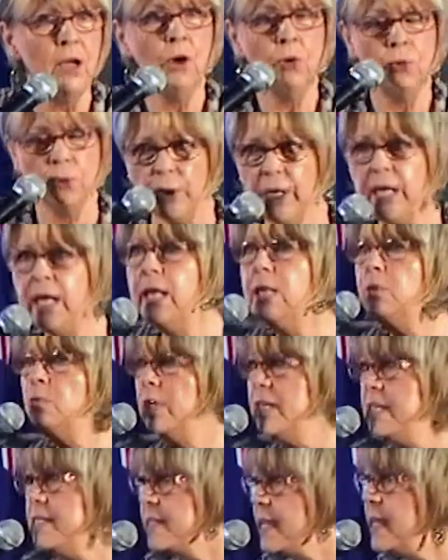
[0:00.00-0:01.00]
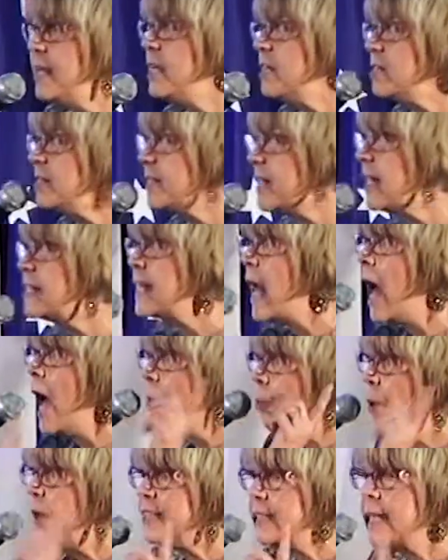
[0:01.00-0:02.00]
Read what Ezekiel says,
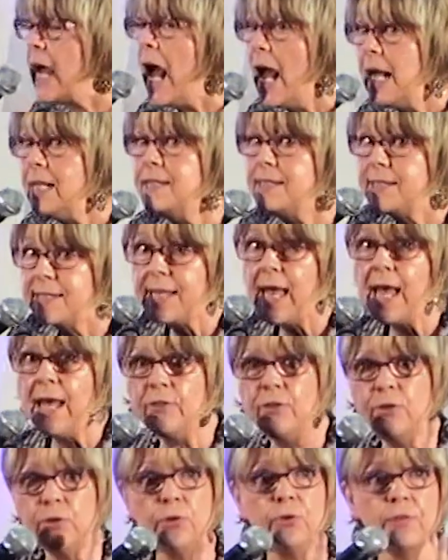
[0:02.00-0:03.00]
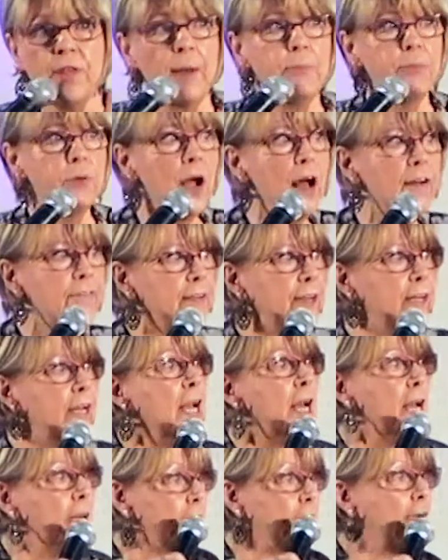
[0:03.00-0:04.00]
what God said through that prophet.
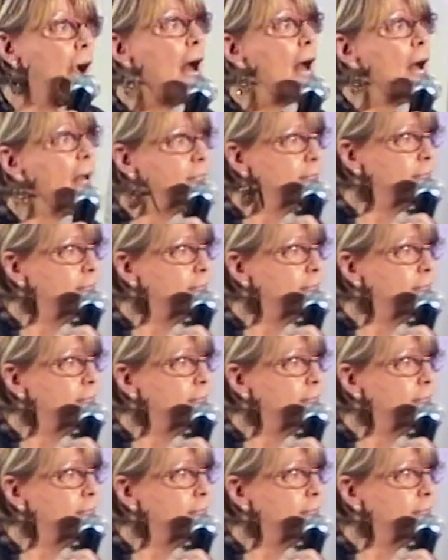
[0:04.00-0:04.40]
God